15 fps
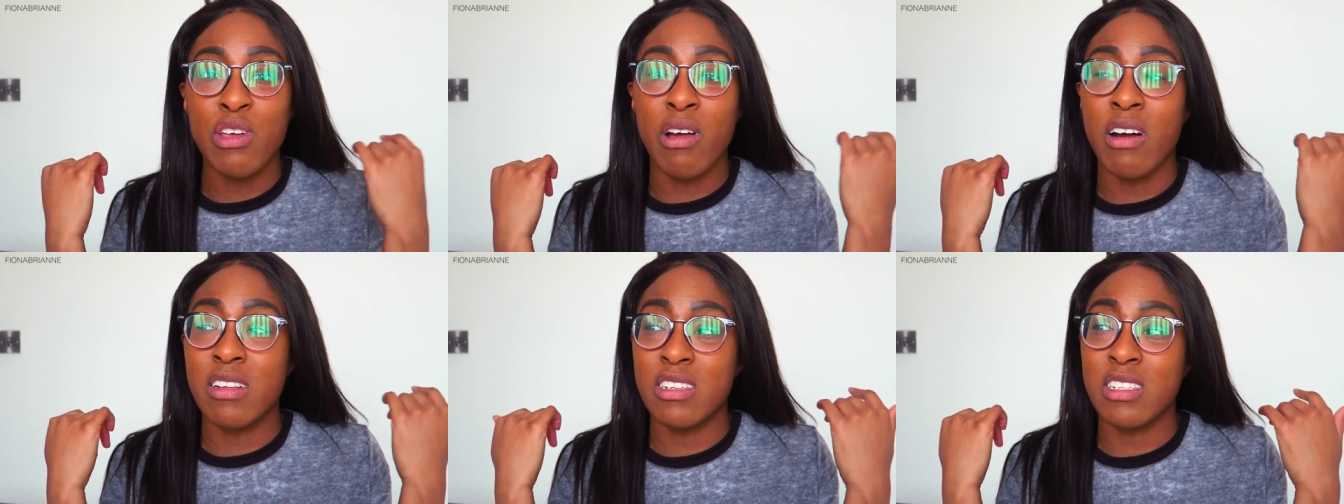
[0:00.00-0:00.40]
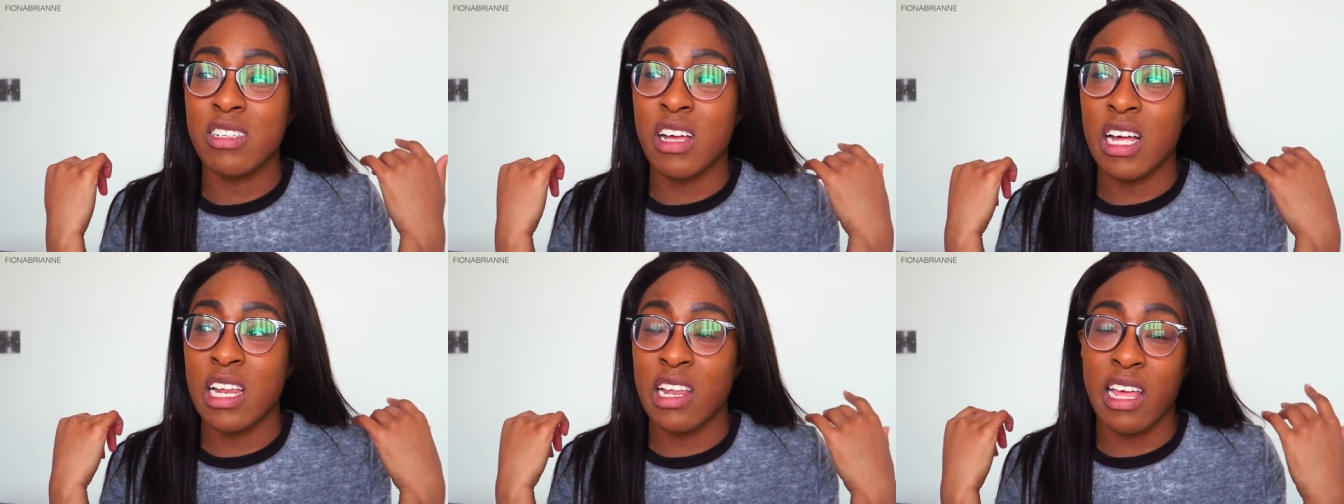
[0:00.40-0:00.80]
You can't
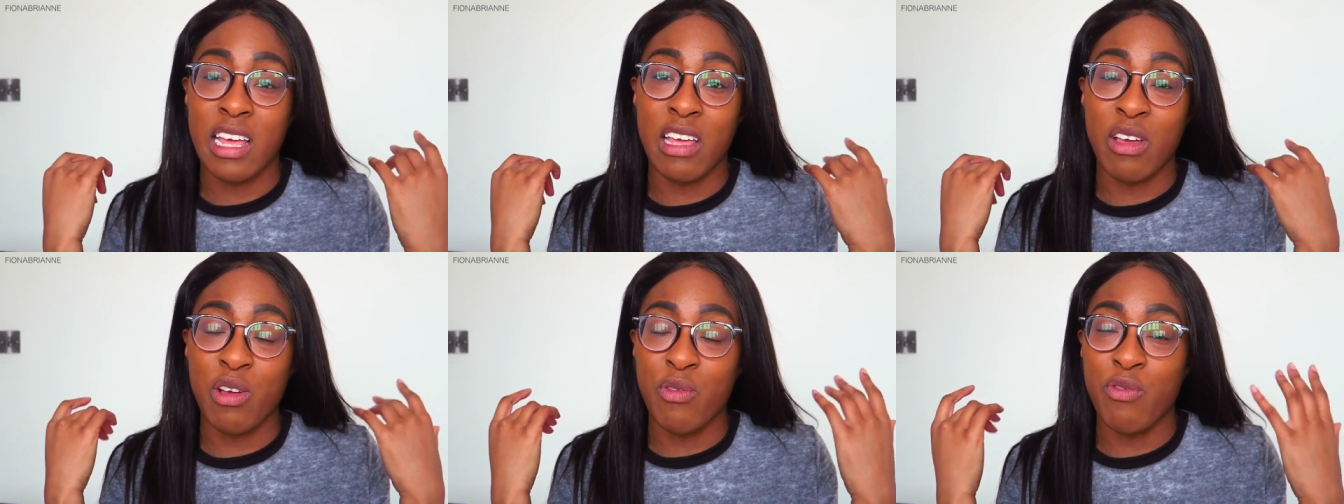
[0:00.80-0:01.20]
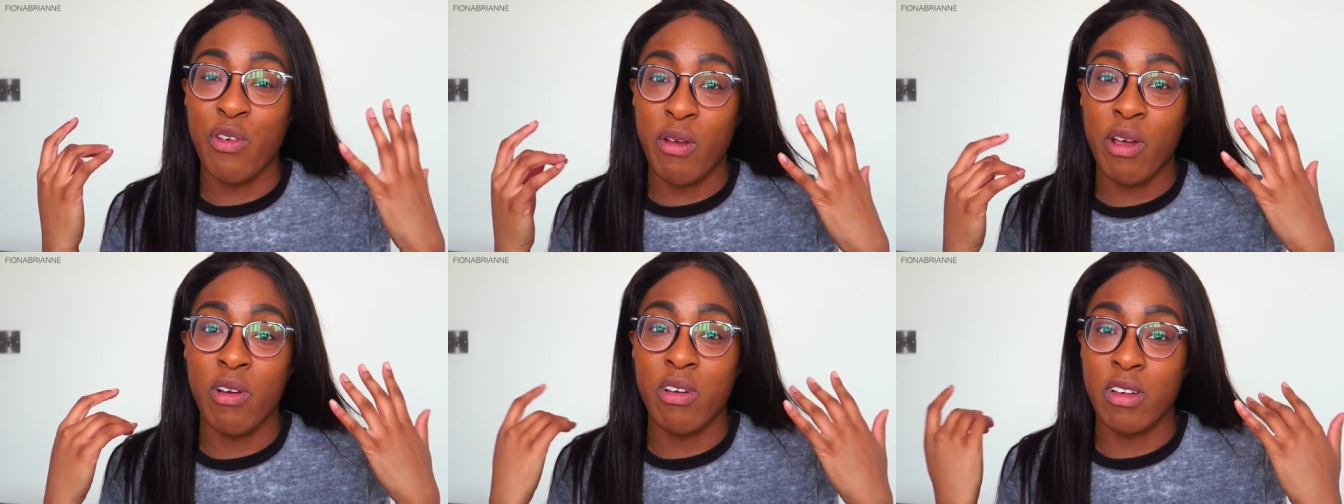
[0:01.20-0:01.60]
just kind of like
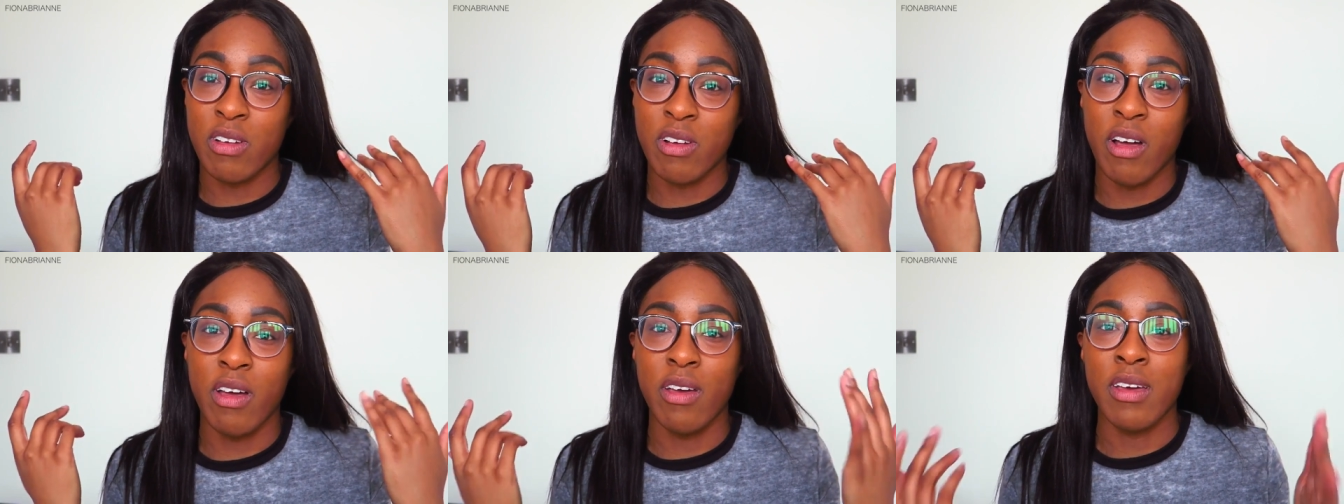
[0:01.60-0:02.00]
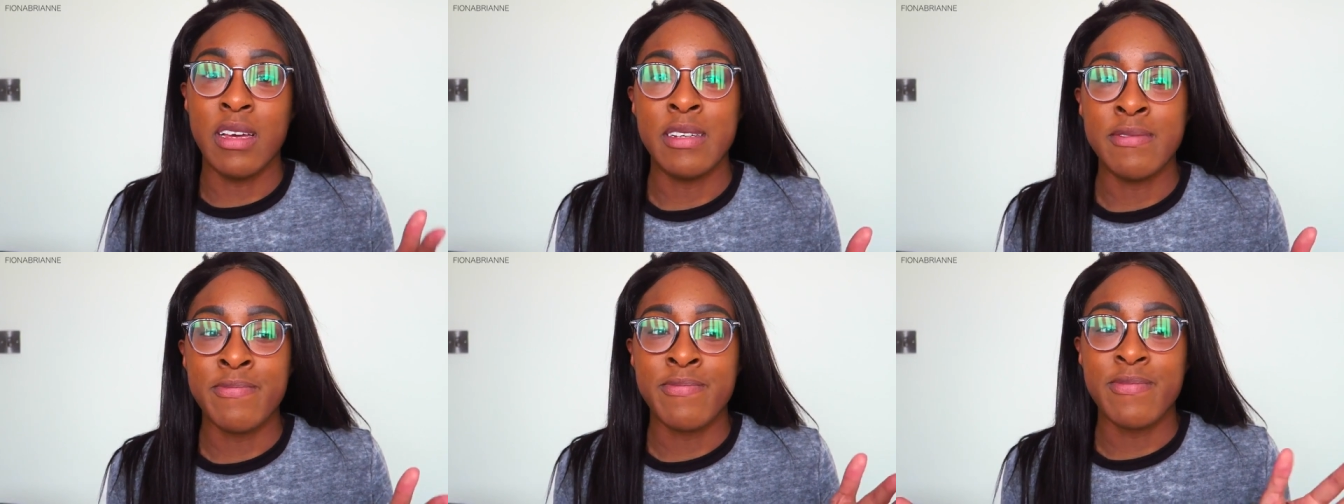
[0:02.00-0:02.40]
throw it on and go,
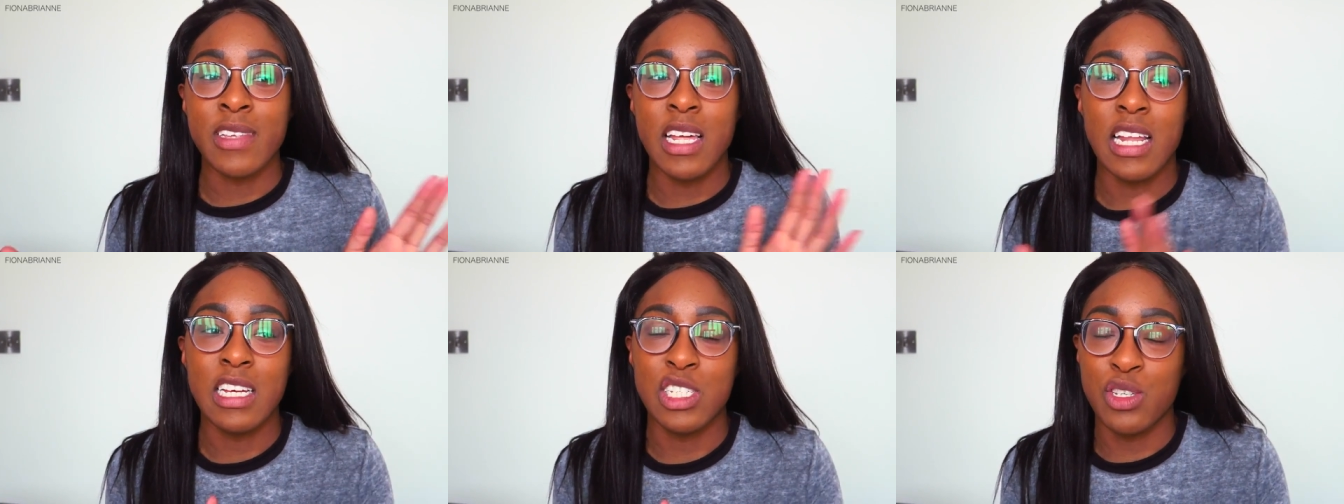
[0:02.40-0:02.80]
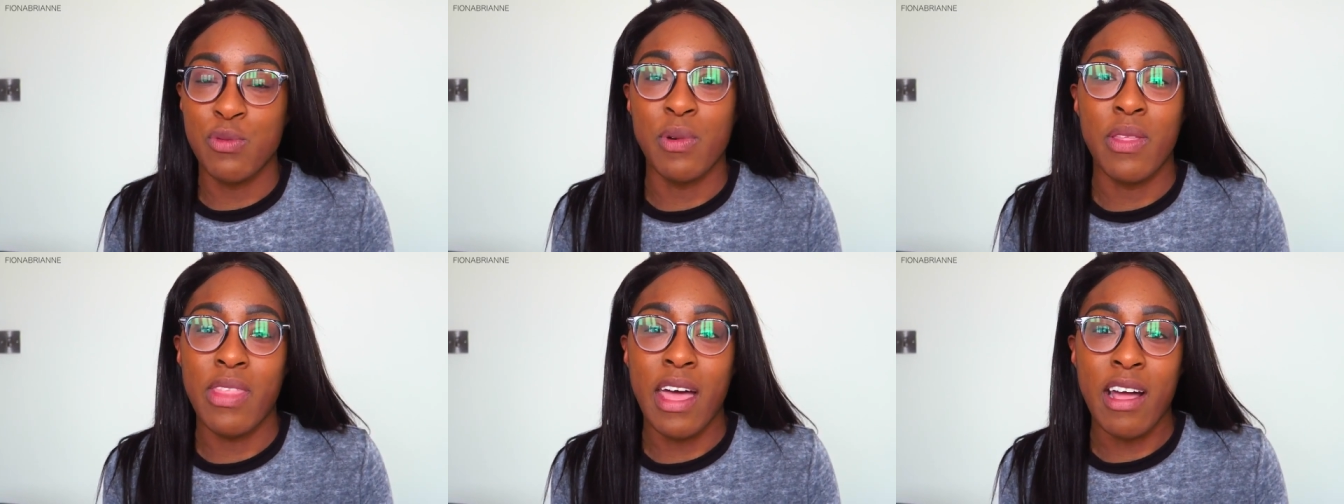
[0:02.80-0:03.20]
unless
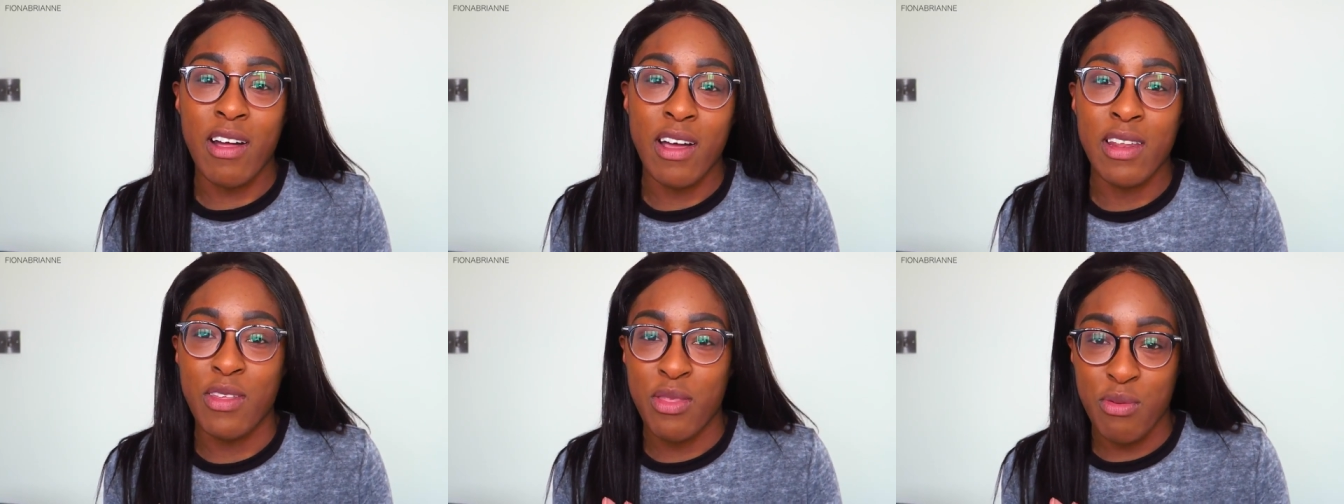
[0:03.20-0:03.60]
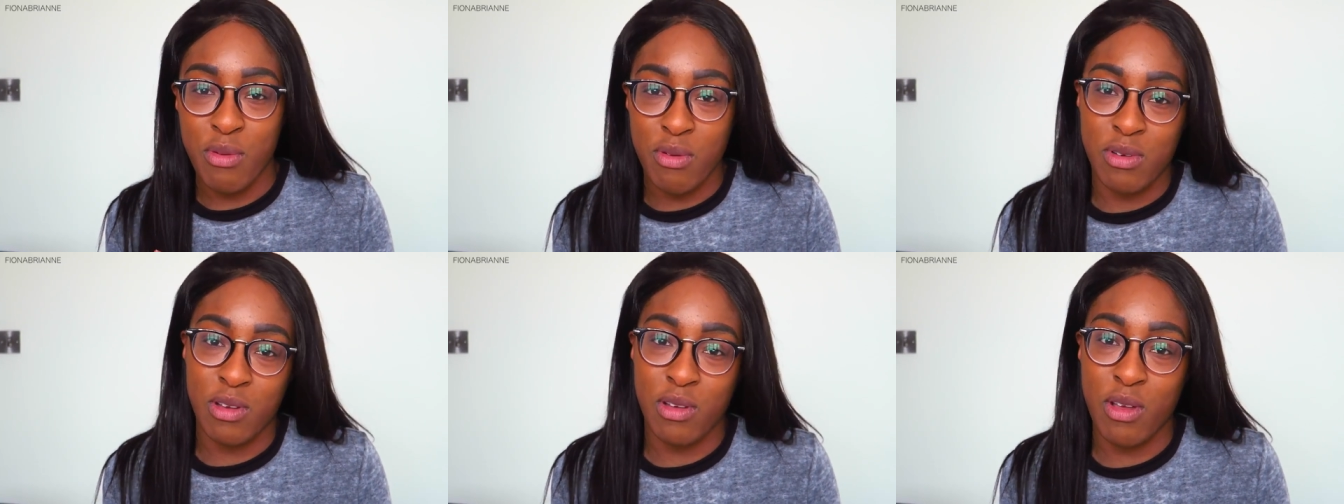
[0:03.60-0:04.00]
you want that kind of
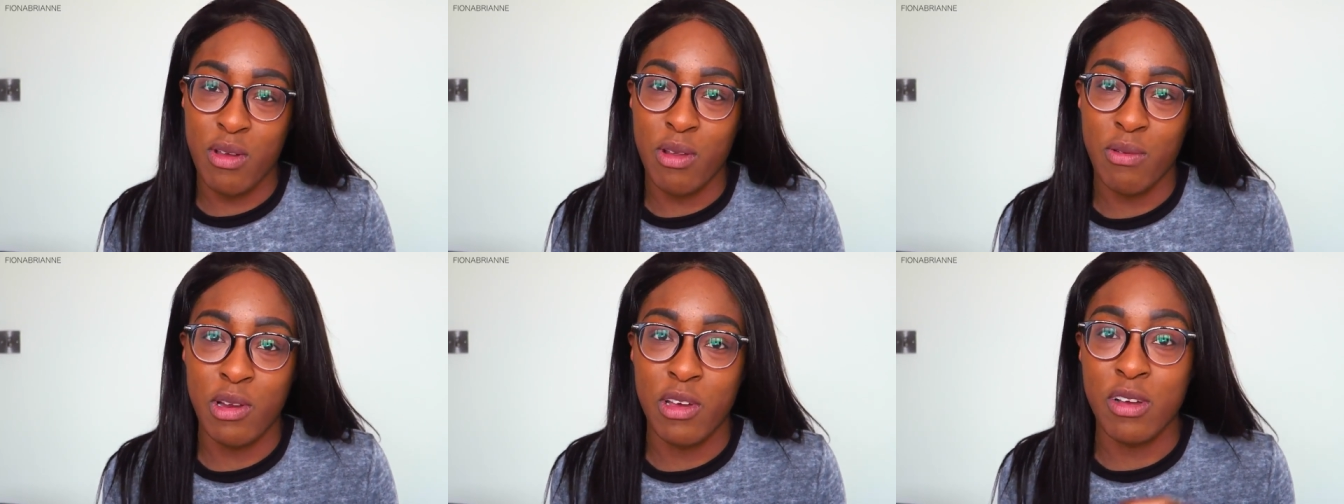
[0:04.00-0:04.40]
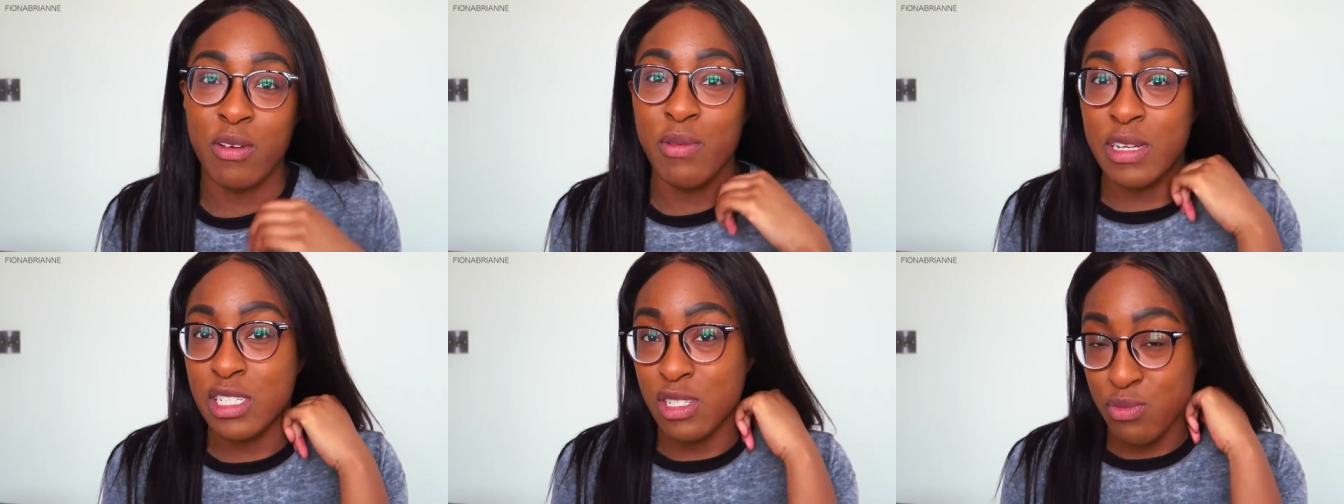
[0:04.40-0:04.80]
throw on and go
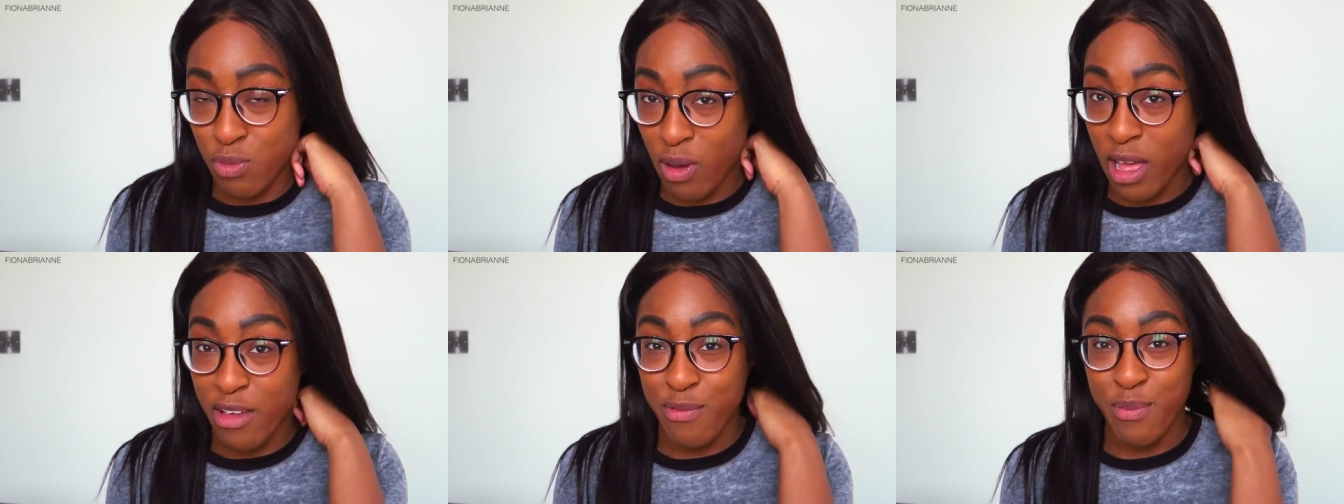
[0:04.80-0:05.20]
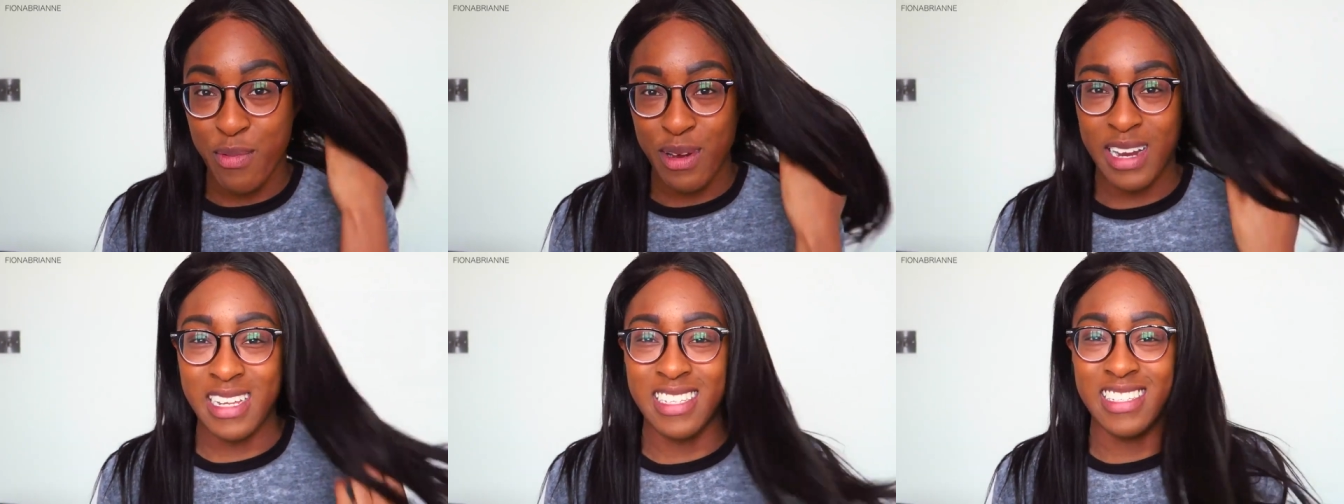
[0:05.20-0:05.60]
look, which is what I've
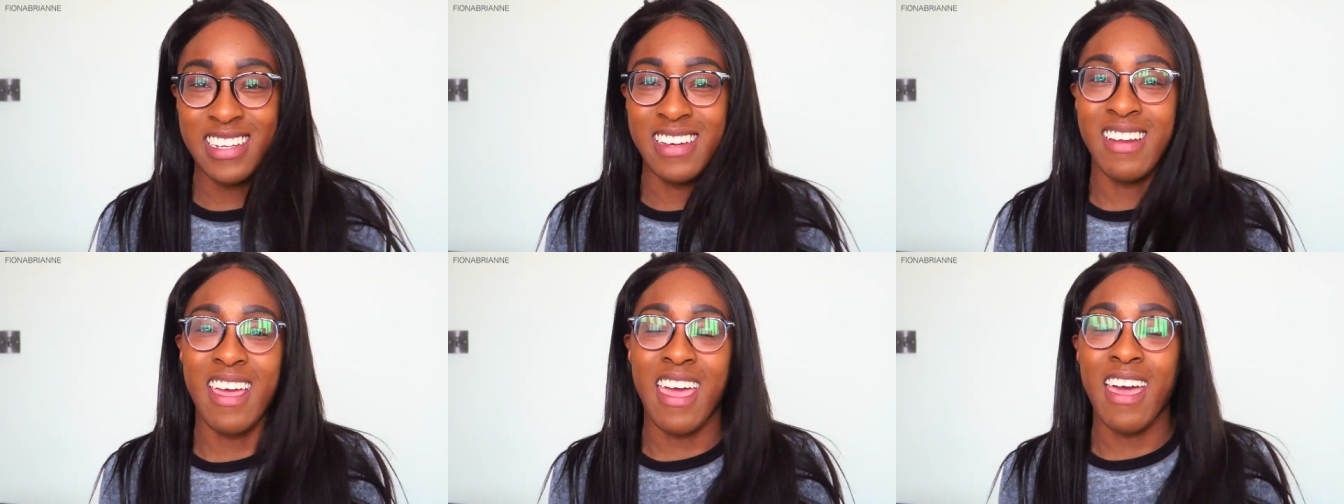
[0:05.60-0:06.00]
more or less done